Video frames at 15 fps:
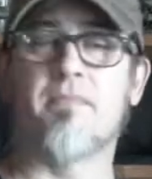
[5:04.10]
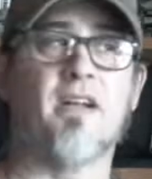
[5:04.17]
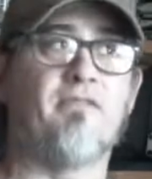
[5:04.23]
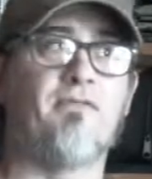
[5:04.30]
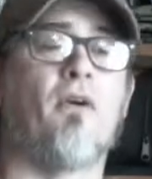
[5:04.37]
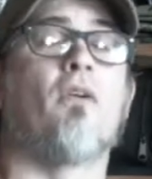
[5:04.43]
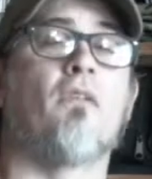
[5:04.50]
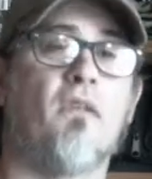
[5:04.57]
I
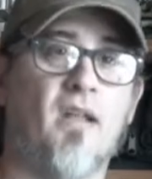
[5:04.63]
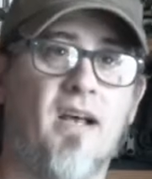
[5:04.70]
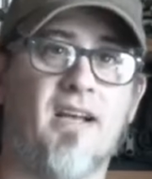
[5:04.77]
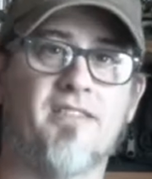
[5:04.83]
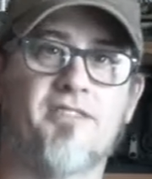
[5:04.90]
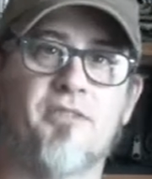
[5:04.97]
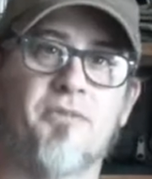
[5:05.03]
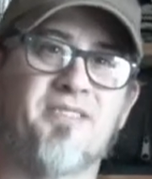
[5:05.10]
fall a
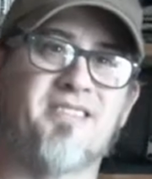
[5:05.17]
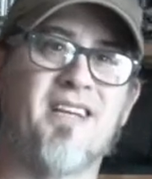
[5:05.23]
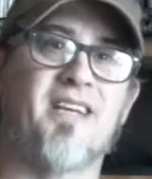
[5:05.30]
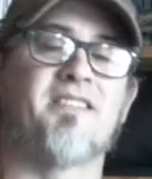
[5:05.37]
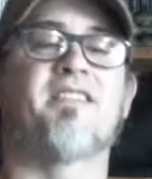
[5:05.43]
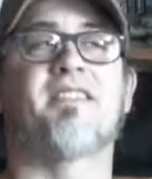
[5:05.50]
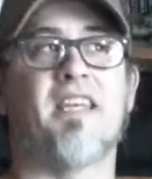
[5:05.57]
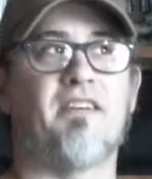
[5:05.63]
lot, so it's
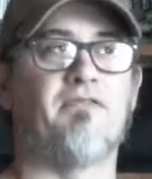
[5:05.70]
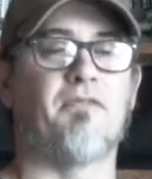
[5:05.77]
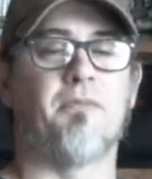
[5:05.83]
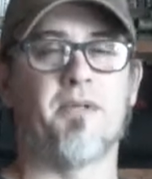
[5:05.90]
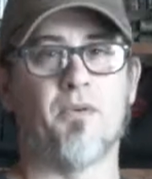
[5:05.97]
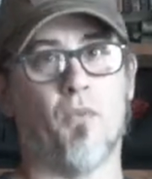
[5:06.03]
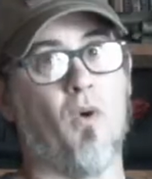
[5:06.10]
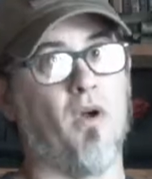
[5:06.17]
not safe for
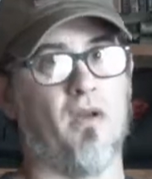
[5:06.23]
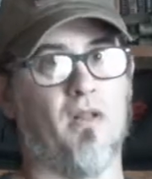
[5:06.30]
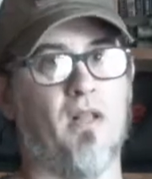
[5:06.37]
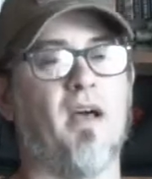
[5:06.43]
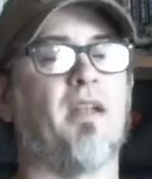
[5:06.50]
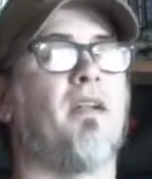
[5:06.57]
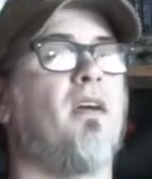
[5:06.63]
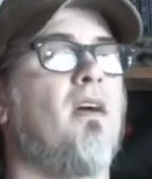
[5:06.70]
me to walk a
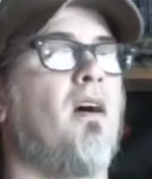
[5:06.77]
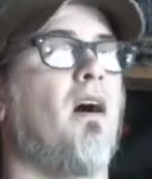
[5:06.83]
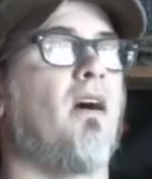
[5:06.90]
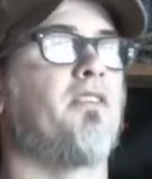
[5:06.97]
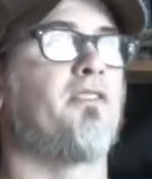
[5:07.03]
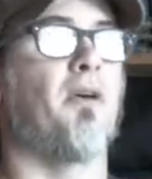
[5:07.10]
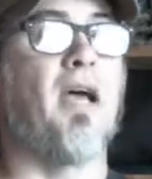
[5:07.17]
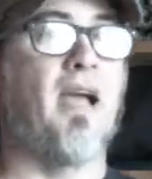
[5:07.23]
lot.
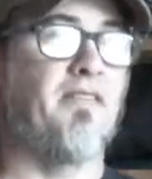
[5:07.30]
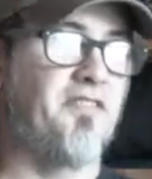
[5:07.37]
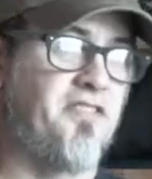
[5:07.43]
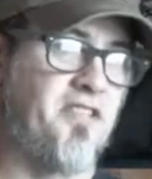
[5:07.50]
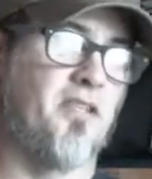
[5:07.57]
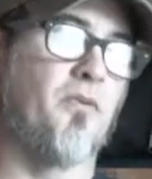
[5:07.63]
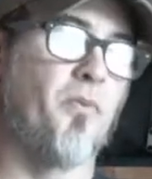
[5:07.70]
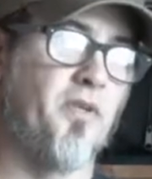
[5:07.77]
So I have to
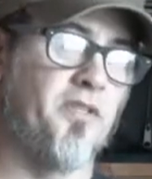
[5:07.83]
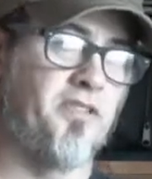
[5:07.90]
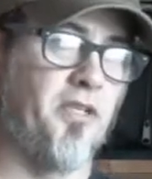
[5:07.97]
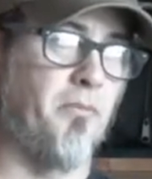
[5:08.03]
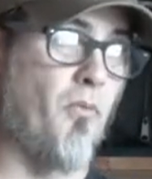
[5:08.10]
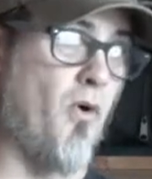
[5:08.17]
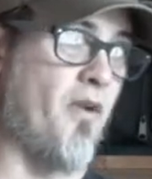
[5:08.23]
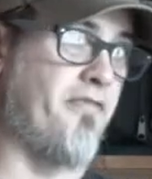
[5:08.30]
sit in a wheelchair
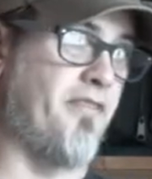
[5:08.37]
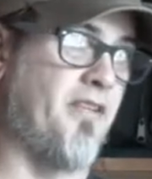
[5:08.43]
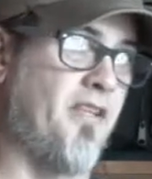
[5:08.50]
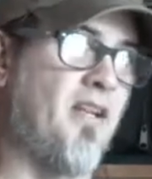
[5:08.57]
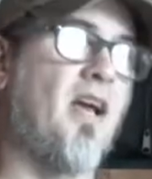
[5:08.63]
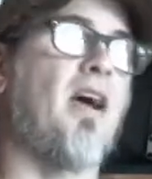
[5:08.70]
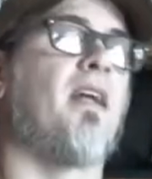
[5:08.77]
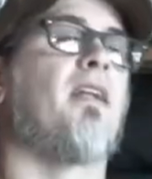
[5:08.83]
more often than
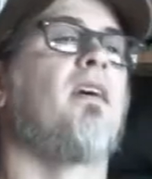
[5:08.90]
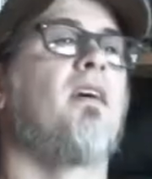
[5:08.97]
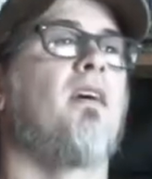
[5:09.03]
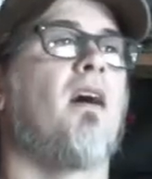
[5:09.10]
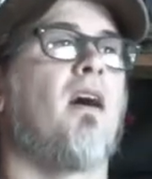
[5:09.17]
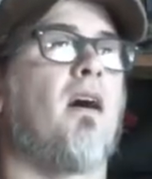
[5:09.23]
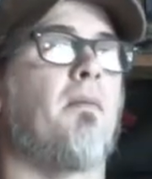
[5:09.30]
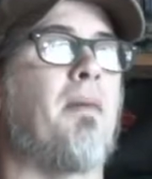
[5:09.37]
not.
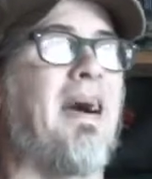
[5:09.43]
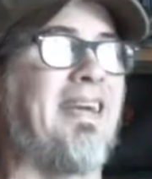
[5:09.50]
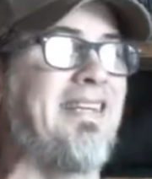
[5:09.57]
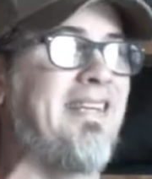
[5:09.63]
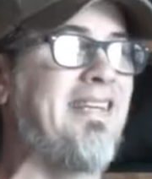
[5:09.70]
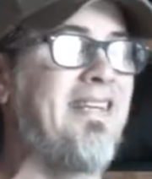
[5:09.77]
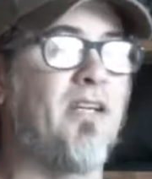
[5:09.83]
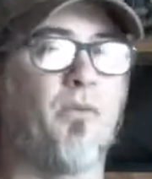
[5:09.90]
I
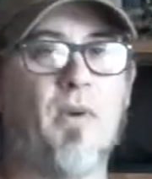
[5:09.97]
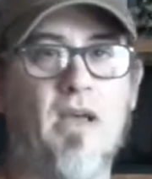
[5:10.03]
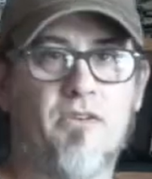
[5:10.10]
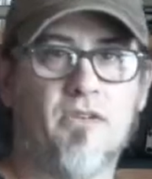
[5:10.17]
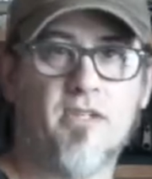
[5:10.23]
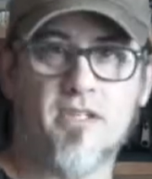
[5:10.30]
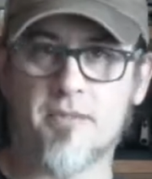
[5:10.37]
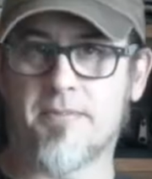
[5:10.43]
can get around
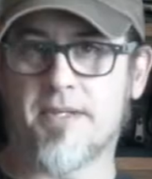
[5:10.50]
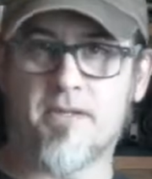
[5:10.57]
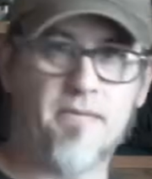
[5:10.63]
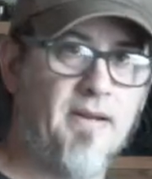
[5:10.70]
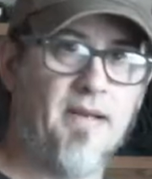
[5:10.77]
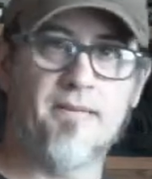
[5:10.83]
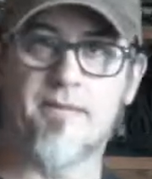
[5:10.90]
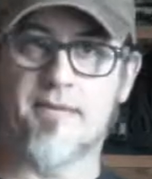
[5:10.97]
a little bit
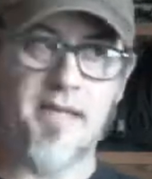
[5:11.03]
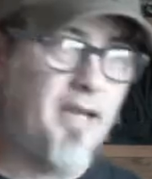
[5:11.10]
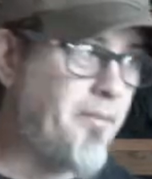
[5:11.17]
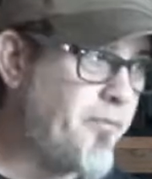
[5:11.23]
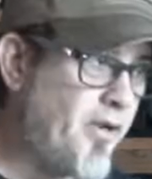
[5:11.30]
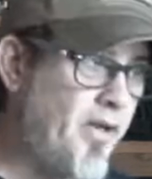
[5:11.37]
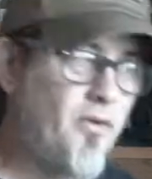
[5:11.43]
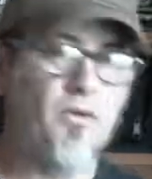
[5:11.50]
around the
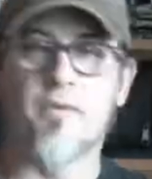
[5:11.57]
campground or